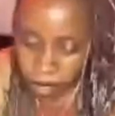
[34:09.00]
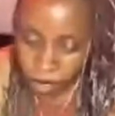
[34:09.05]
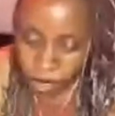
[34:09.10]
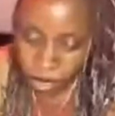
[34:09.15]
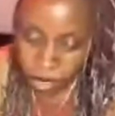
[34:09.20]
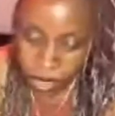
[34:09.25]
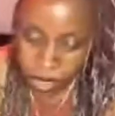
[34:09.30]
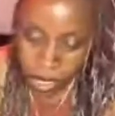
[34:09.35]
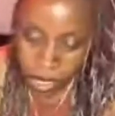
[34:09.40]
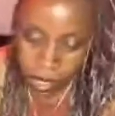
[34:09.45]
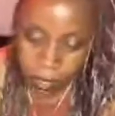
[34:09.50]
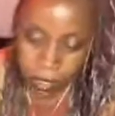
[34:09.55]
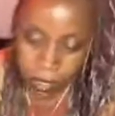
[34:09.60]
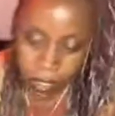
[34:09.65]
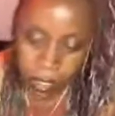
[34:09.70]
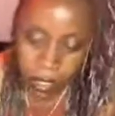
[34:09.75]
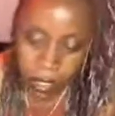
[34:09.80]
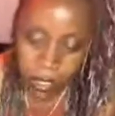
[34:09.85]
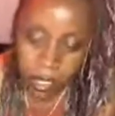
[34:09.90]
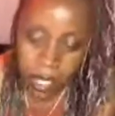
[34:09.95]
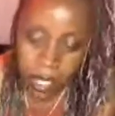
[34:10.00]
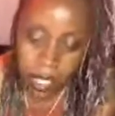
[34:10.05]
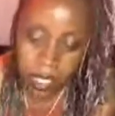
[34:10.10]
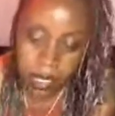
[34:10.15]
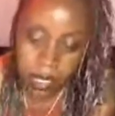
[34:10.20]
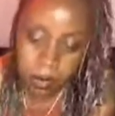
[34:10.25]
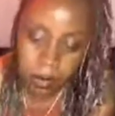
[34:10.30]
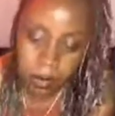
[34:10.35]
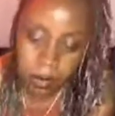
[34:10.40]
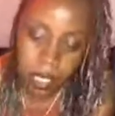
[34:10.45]
I feel I don't.
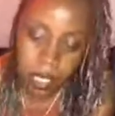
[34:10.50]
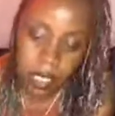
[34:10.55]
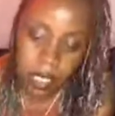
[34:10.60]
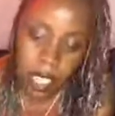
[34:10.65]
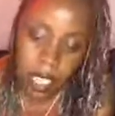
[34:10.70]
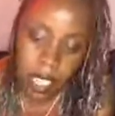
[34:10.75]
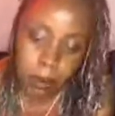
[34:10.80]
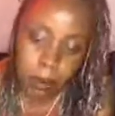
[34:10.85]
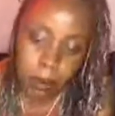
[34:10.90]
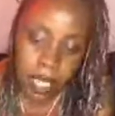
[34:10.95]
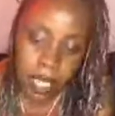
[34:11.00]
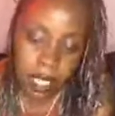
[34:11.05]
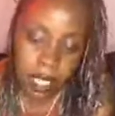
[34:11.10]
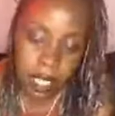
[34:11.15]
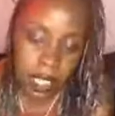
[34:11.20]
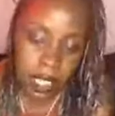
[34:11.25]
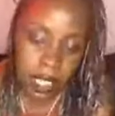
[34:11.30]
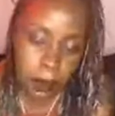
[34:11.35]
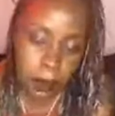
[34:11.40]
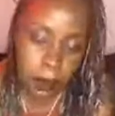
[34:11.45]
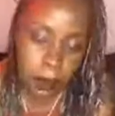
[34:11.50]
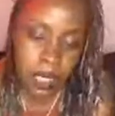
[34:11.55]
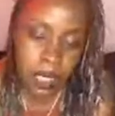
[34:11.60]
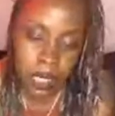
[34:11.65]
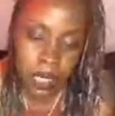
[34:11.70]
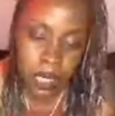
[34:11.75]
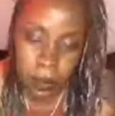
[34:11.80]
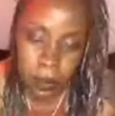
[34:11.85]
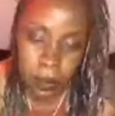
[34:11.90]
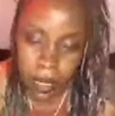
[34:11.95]
I'm not in his business,
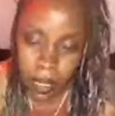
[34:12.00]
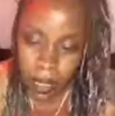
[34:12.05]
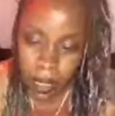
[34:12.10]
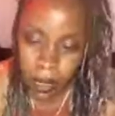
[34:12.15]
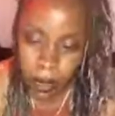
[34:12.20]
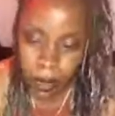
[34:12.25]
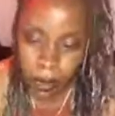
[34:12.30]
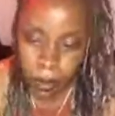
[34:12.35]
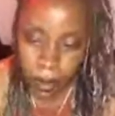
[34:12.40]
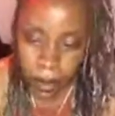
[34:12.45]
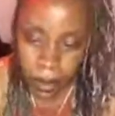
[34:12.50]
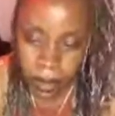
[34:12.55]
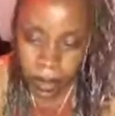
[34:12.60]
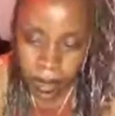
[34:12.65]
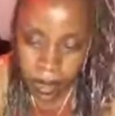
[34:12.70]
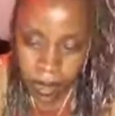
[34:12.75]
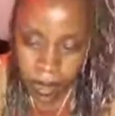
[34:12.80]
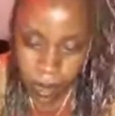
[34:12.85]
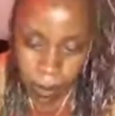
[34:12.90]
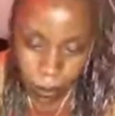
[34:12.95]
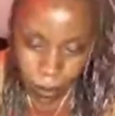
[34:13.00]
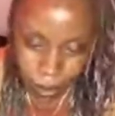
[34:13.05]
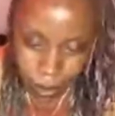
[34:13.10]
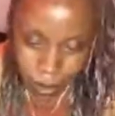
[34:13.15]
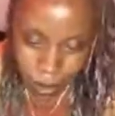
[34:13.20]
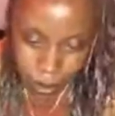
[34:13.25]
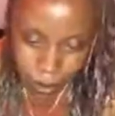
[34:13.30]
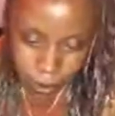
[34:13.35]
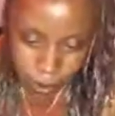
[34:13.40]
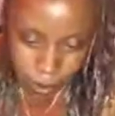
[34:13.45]
but where's his
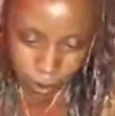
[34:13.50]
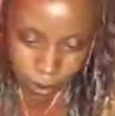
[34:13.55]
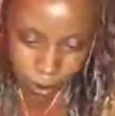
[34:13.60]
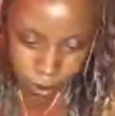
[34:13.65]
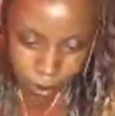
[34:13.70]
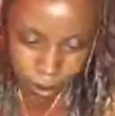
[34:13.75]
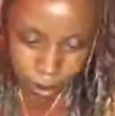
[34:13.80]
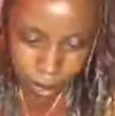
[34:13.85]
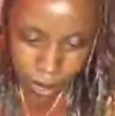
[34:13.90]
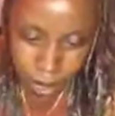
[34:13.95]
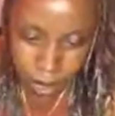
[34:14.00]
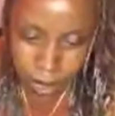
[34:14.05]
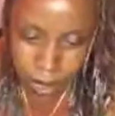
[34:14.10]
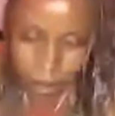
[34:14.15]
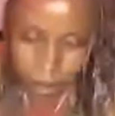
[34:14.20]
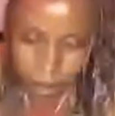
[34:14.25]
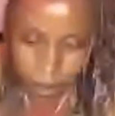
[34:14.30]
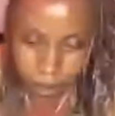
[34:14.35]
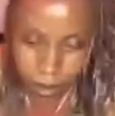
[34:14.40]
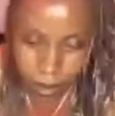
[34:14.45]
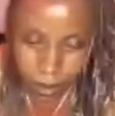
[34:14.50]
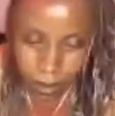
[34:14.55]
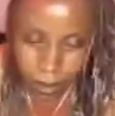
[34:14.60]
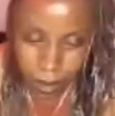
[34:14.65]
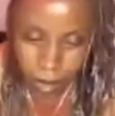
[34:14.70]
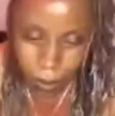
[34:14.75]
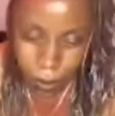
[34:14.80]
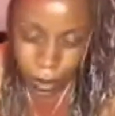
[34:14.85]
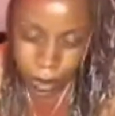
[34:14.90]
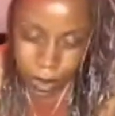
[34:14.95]
lady? Like,
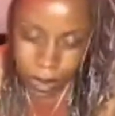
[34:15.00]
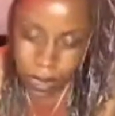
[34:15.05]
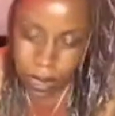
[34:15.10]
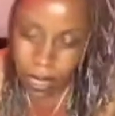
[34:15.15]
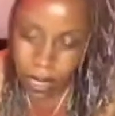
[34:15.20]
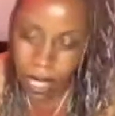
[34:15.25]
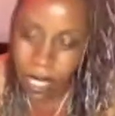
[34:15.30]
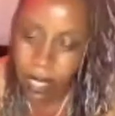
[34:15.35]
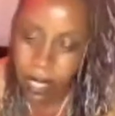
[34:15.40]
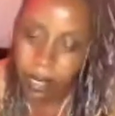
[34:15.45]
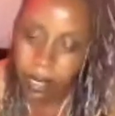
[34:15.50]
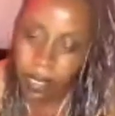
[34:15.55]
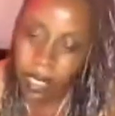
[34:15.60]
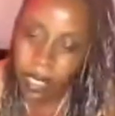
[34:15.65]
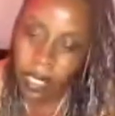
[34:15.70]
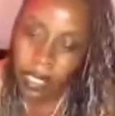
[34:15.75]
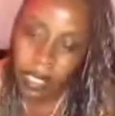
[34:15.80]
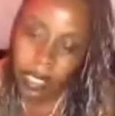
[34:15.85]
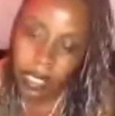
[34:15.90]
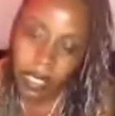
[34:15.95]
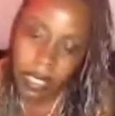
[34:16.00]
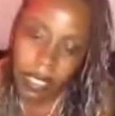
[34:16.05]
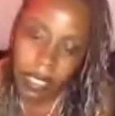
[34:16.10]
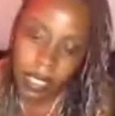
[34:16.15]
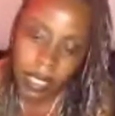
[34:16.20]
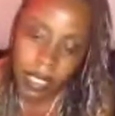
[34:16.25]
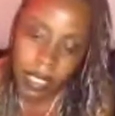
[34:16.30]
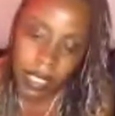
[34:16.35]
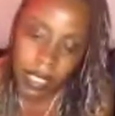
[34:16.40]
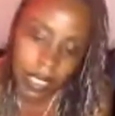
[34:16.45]
where's his lady friend? Is
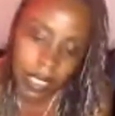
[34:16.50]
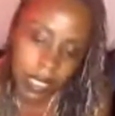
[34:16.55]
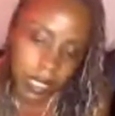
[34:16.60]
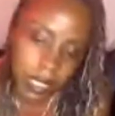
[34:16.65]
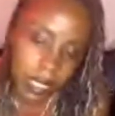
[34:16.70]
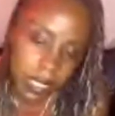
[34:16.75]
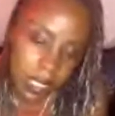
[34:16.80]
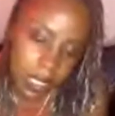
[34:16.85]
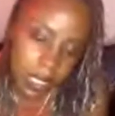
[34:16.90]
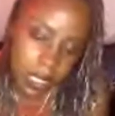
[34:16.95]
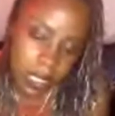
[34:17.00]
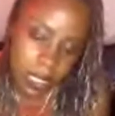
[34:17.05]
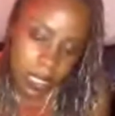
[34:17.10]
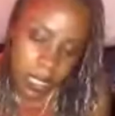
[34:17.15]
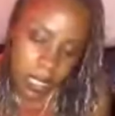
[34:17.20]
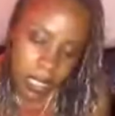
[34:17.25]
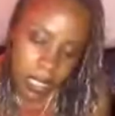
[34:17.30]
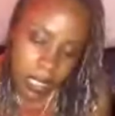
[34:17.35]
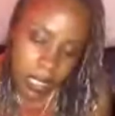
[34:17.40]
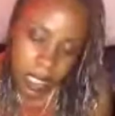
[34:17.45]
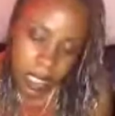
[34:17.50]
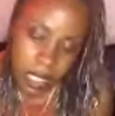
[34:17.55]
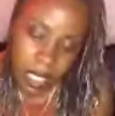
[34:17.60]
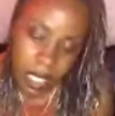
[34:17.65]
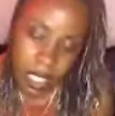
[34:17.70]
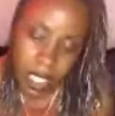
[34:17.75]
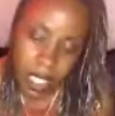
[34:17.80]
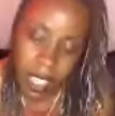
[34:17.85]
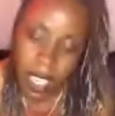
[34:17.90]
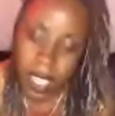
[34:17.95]
he? Does he?
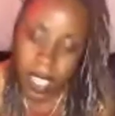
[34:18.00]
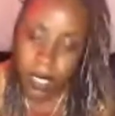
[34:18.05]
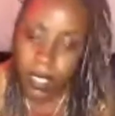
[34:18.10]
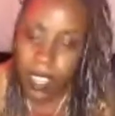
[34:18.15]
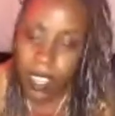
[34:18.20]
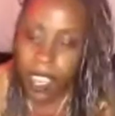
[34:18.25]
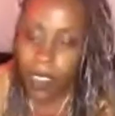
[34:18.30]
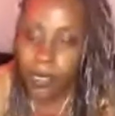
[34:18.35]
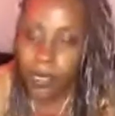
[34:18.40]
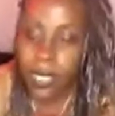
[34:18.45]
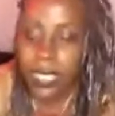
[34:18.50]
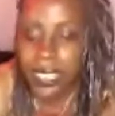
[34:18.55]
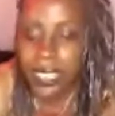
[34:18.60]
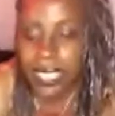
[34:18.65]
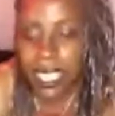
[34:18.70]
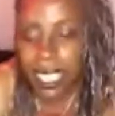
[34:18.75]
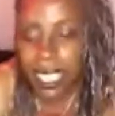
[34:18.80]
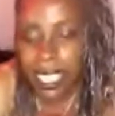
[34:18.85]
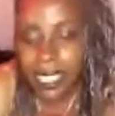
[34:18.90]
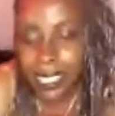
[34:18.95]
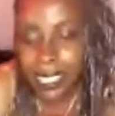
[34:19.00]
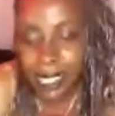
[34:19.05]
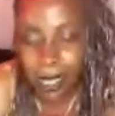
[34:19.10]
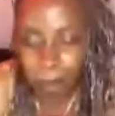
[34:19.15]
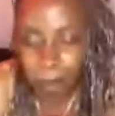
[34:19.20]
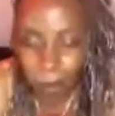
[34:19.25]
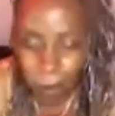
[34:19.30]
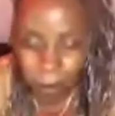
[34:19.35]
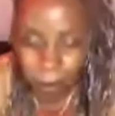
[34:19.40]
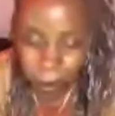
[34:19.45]
I don't know. I wouldn't say he's alone,
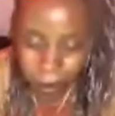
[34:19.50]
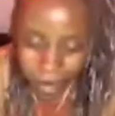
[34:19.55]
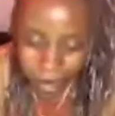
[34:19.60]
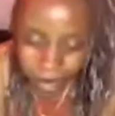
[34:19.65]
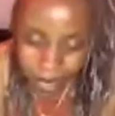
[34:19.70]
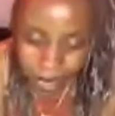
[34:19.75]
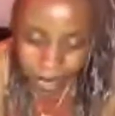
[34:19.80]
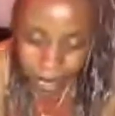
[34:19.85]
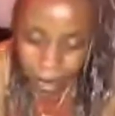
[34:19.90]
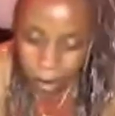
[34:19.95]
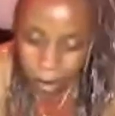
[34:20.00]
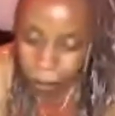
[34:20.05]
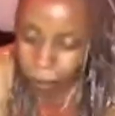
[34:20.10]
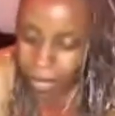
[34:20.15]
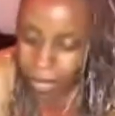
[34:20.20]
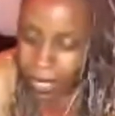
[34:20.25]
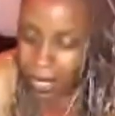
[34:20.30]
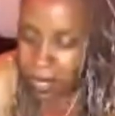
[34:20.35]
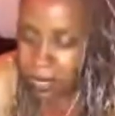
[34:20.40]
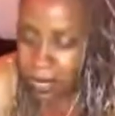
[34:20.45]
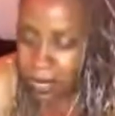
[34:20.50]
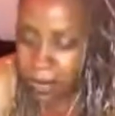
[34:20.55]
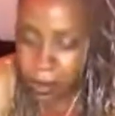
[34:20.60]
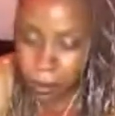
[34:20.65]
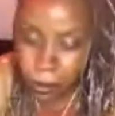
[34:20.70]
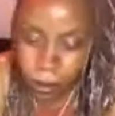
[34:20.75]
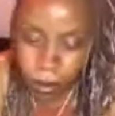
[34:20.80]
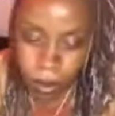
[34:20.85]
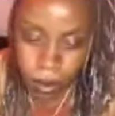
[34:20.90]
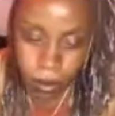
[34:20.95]
but I'm not seeing nobody else in the
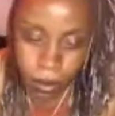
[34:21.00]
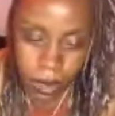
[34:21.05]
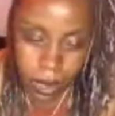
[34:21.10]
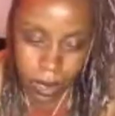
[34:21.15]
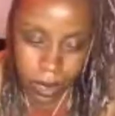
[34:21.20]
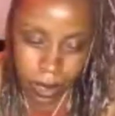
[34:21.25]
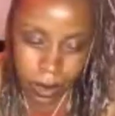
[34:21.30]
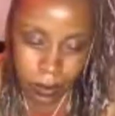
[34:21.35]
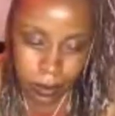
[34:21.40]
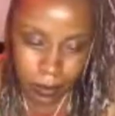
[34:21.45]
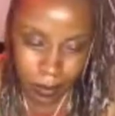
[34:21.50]
room with him.